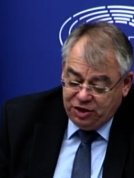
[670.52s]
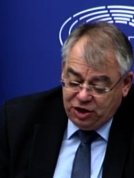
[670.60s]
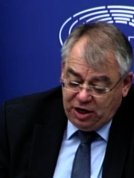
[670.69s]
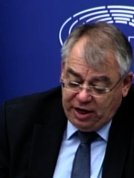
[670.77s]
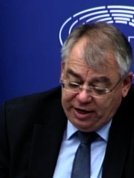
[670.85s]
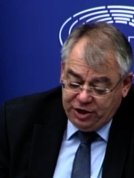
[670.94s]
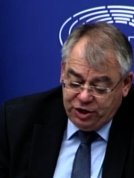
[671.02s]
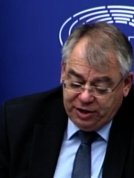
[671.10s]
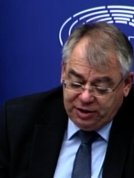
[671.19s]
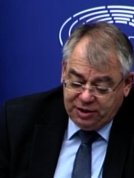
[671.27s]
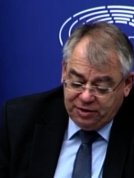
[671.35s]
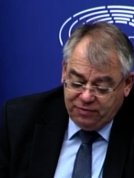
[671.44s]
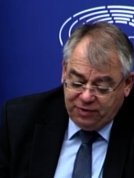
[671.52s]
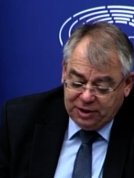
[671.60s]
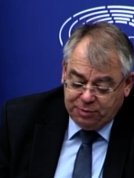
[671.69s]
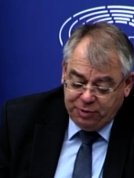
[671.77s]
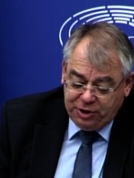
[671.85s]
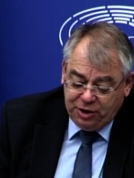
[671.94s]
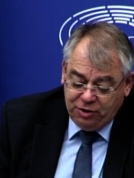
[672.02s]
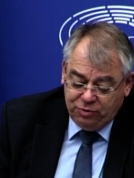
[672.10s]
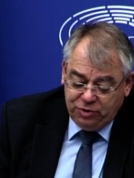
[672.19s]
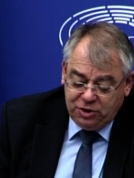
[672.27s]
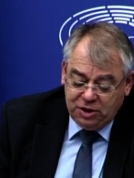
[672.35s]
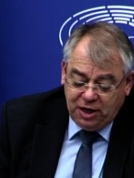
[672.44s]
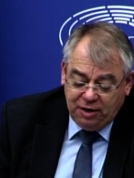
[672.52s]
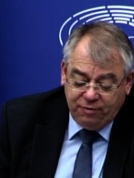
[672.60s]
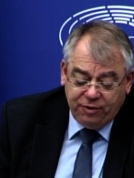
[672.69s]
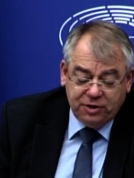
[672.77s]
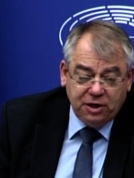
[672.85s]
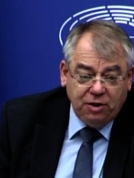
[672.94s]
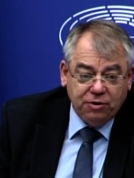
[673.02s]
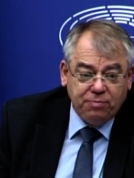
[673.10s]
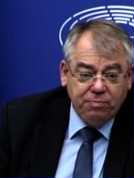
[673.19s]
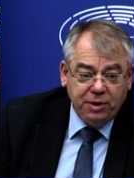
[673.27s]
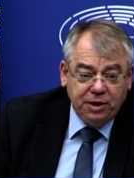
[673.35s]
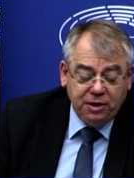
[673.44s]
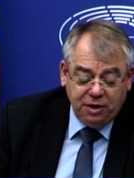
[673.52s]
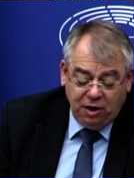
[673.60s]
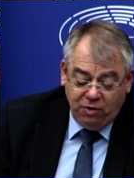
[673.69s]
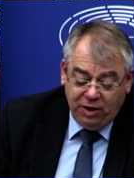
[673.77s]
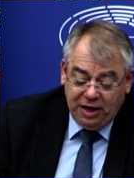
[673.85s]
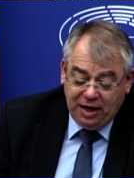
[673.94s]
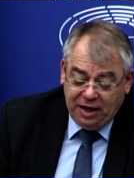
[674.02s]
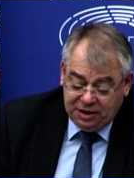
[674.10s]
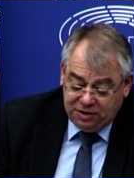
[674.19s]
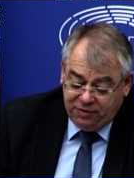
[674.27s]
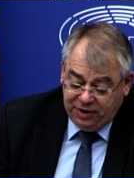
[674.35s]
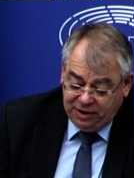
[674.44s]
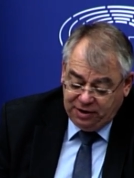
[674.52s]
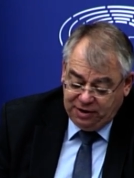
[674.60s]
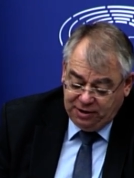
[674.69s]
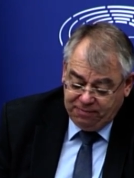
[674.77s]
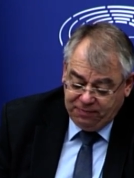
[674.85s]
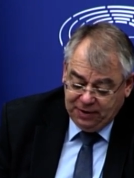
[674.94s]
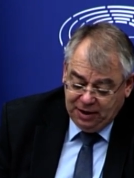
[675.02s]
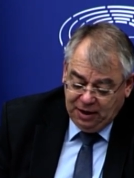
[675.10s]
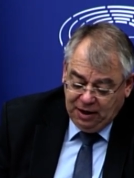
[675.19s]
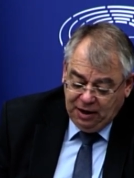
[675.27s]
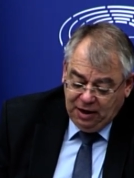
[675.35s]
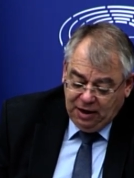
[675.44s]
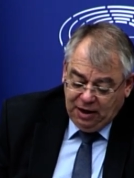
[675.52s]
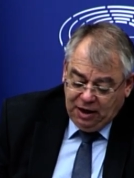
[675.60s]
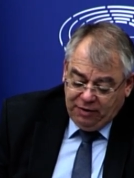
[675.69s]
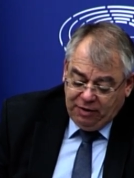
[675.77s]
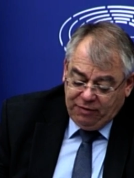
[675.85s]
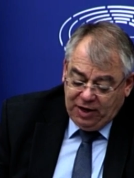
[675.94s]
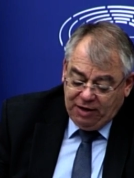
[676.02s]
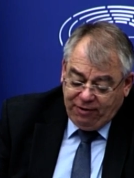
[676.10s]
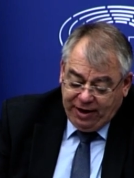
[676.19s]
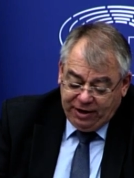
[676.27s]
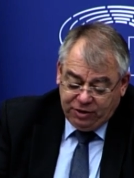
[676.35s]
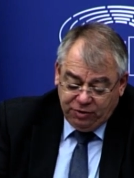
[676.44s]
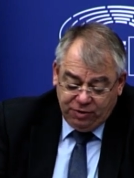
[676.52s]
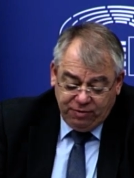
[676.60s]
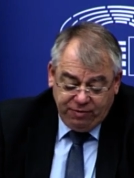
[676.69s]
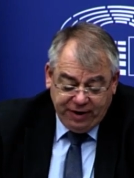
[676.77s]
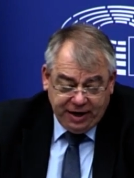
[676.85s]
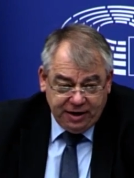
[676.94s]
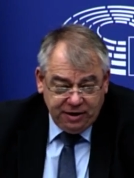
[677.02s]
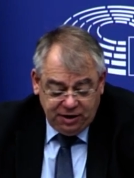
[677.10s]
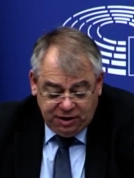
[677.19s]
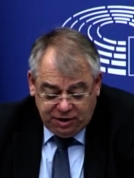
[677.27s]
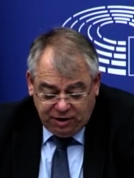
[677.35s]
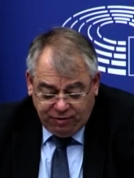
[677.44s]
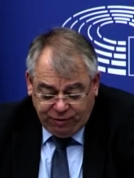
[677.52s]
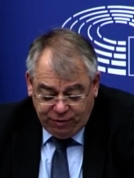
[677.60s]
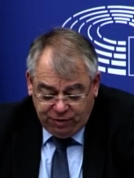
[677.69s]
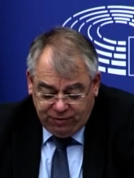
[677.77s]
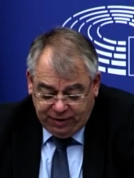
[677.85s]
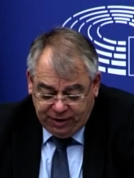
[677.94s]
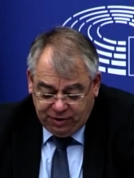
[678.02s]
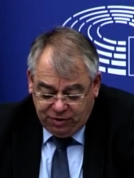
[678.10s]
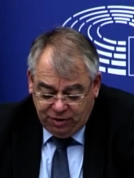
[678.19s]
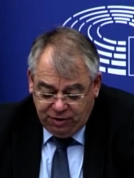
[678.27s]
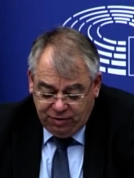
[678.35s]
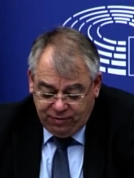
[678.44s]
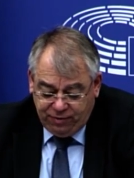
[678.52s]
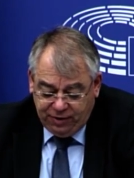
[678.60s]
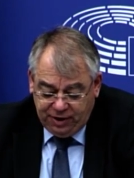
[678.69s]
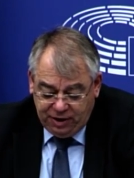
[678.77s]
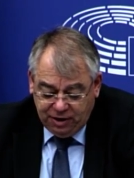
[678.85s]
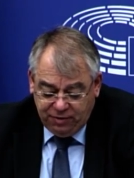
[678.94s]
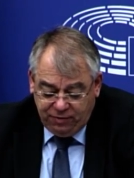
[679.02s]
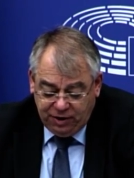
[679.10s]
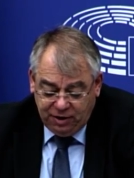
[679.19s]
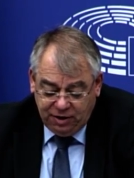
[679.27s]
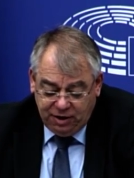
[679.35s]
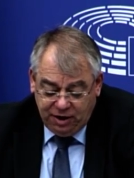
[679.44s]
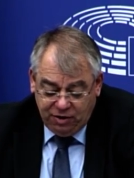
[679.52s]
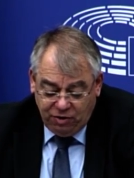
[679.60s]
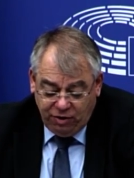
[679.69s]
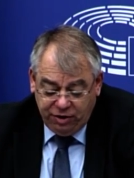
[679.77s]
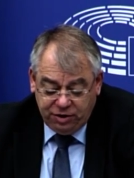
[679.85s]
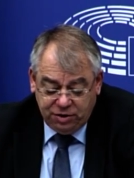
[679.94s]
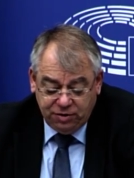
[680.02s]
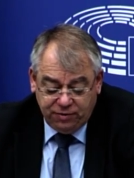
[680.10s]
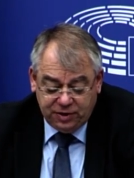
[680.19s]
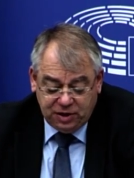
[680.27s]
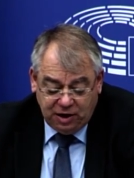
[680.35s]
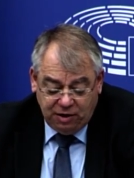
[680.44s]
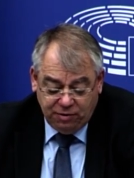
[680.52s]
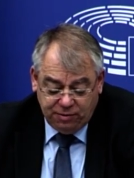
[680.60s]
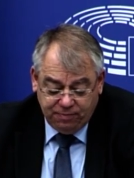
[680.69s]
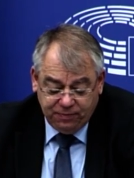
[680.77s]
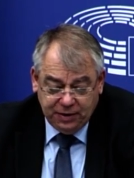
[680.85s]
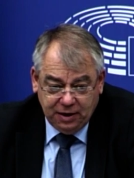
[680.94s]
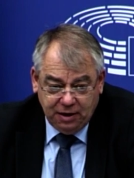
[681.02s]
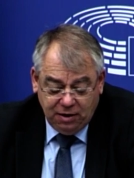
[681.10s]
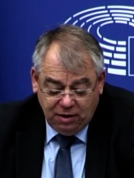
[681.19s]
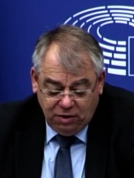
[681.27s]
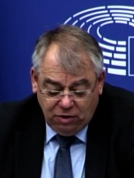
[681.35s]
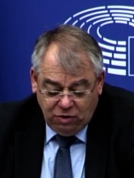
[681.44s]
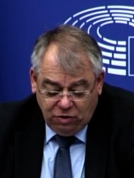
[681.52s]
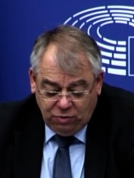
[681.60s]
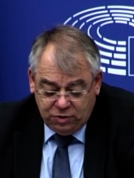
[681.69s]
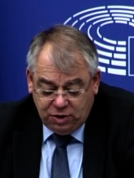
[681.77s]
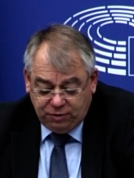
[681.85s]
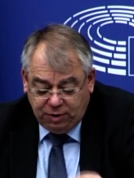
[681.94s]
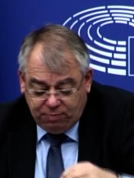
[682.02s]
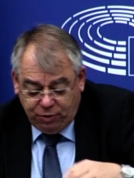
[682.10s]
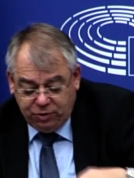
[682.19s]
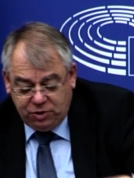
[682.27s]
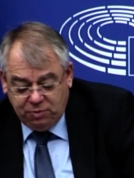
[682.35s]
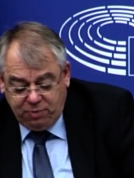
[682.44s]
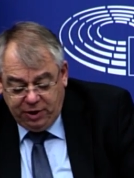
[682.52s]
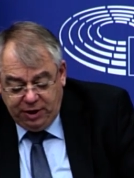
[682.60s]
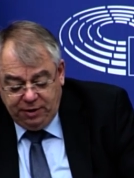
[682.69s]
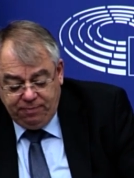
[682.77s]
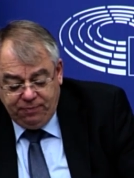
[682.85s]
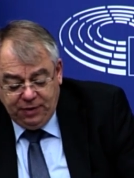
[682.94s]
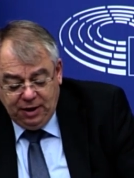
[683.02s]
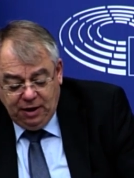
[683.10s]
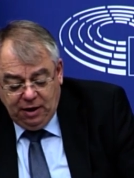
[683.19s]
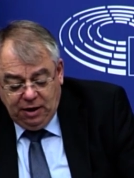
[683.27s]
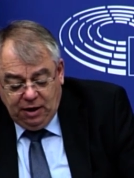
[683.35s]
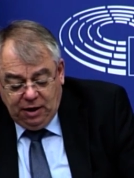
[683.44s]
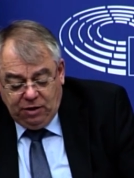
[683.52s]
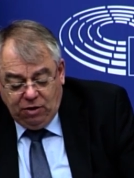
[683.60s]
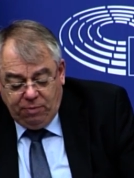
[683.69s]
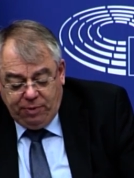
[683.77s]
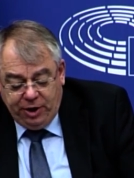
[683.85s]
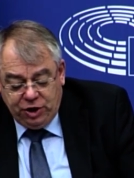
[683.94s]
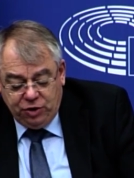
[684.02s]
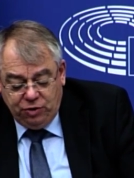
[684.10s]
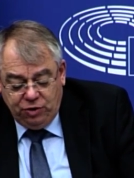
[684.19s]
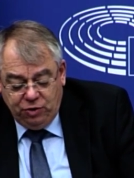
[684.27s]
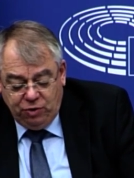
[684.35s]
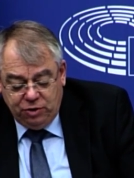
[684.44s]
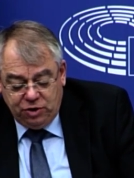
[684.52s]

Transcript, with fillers: And at the same time, nonetheless, we have to be realistic about what we can achieve with the money entrusted to us. If we create expectations that we cannot fulfill, then once again we will reduce uh,